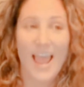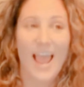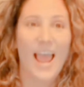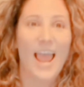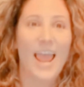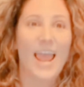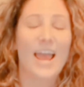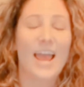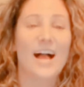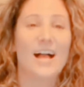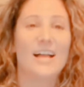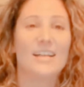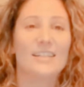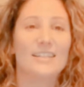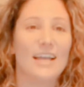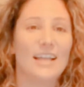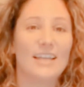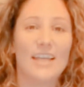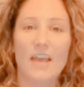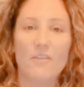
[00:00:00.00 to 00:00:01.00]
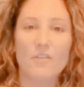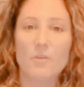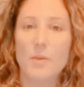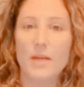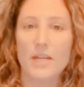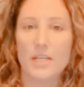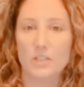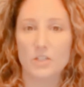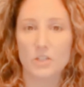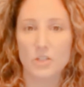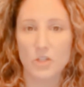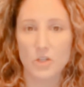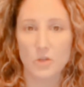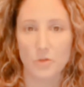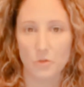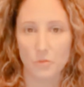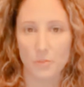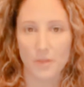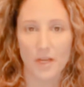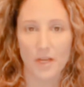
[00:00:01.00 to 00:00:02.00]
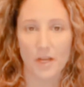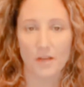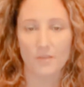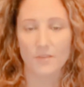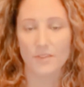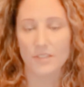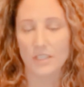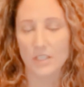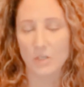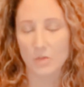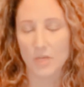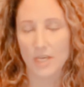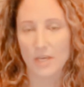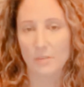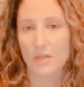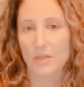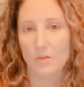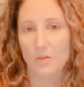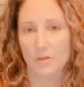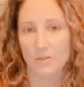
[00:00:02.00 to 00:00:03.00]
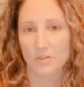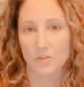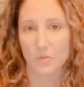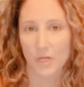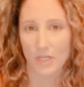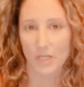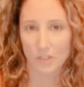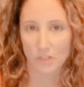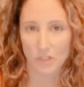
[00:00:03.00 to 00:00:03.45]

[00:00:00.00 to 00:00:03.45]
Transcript: And like everybody's nude, but obviously you can't be nude on Twitch.